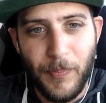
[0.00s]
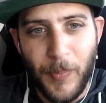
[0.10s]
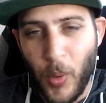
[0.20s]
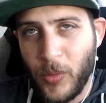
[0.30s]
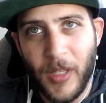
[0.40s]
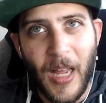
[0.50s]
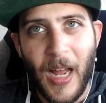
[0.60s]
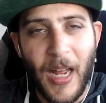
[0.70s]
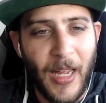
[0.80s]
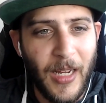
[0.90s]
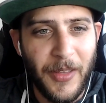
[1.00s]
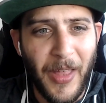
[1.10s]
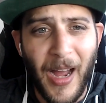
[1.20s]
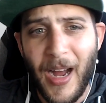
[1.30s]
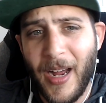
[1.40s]
poked the guy in
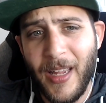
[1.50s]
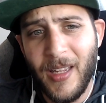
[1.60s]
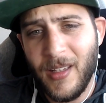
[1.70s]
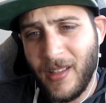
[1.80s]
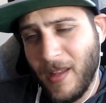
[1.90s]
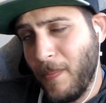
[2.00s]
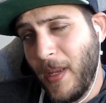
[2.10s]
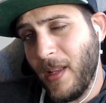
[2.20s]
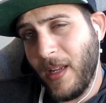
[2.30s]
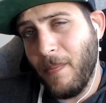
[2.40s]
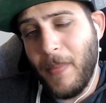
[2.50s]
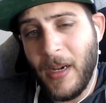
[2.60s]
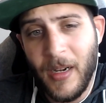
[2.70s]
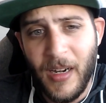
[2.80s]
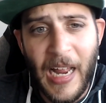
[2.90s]
the eye a minute
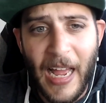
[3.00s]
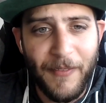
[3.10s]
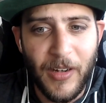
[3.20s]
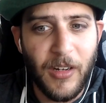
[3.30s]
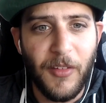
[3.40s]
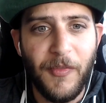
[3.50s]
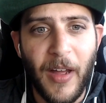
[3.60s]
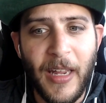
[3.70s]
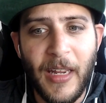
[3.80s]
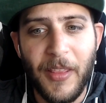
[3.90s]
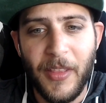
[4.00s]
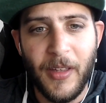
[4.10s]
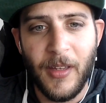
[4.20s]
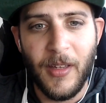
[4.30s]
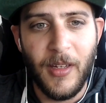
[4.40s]
and a half into the fight, and
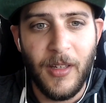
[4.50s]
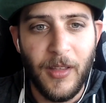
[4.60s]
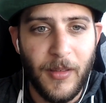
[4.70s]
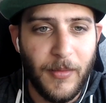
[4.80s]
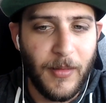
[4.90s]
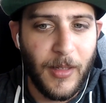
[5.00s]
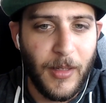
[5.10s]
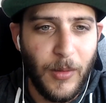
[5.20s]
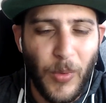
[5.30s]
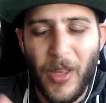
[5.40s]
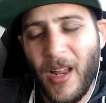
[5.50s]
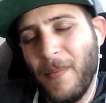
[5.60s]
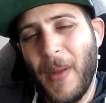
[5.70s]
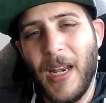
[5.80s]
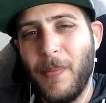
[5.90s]
it
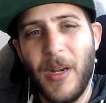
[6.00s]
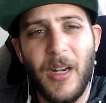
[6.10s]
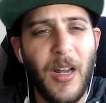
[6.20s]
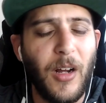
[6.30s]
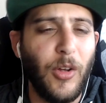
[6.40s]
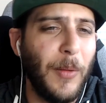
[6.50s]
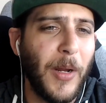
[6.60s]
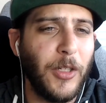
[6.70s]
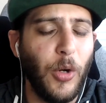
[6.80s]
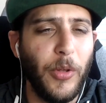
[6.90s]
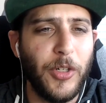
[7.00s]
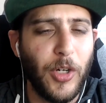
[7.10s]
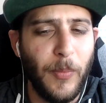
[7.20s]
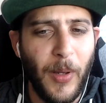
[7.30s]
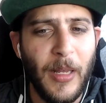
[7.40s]
might have been a knuckle, I'm not totally
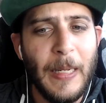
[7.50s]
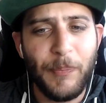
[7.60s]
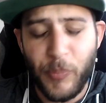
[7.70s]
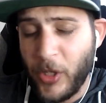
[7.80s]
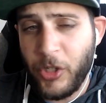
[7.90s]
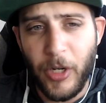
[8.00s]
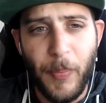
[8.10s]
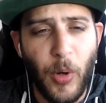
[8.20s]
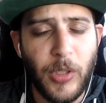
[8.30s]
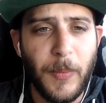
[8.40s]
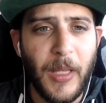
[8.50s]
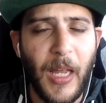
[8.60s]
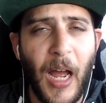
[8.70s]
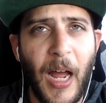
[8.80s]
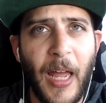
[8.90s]
sure, but pretty sure he poked him in
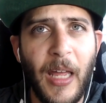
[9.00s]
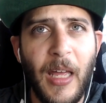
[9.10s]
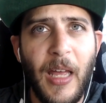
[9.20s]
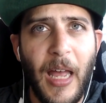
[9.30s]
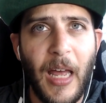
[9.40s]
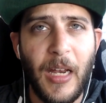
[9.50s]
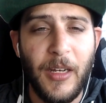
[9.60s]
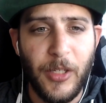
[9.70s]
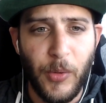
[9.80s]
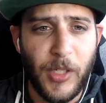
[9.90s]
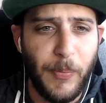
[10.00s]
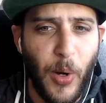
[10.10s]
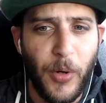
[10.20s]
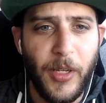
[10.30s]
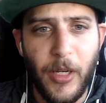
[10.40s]
the eye, and so his
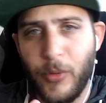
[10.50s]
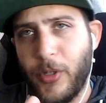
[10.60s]
opponent, you know,